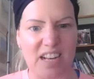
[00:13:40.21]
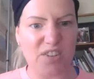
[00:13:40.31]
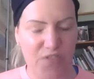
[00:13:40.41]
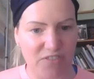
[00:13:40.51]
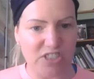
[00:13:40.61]

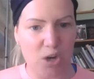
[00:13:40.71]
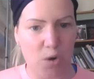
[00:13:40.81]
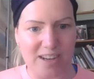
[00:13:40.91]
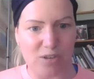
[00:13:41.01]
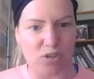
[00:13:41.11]
It's 50
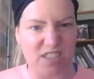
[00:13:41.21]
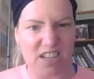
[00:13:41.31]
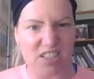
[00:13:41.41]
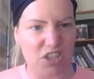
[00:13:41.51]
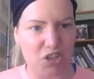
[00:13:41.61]
quid or
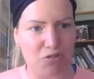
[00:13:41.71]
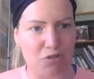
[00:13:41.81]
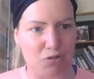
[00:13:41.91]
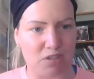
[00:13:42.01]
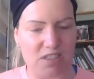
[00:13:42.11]
60
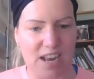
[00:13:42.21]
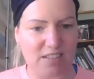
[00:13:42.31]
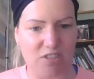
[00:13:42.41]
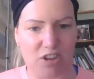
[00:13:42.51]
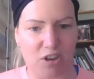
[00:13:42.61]
euros. It's
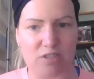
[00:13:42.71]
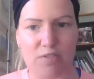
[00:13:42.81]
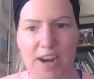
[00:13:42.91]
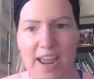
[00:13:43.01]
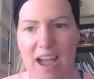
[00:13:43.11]
less than the cost
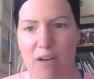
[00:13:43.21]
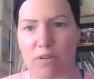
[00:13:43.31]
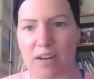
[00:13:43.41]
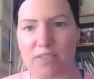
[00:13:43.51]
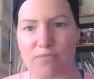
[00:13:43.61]
of a night out.
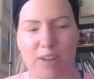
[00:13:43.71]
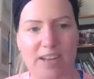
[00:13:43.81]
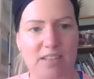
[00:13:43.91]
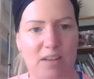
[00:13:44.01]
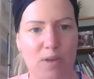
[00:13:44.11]
And let's
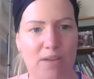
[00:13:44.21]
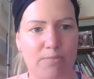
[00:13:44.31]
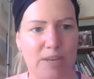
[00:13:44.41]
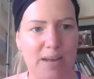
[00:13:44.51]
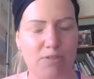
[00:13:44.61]
face it, we
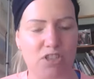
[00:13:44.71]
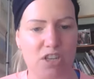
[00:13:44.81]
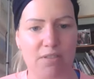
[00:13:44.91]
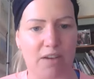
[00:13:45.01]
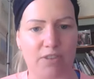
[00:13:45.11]
haven't been able to
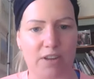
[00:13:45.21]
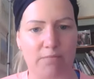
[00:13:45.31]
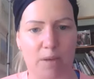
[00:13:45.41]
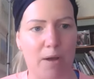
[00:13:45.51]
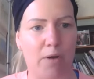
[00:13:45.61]
do that for
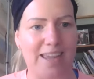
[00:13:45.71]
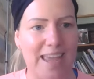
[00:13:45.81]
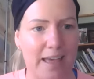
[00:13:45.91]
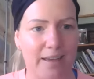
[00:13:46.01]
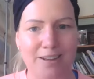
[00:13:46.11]
about a
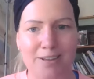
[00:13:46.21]
year.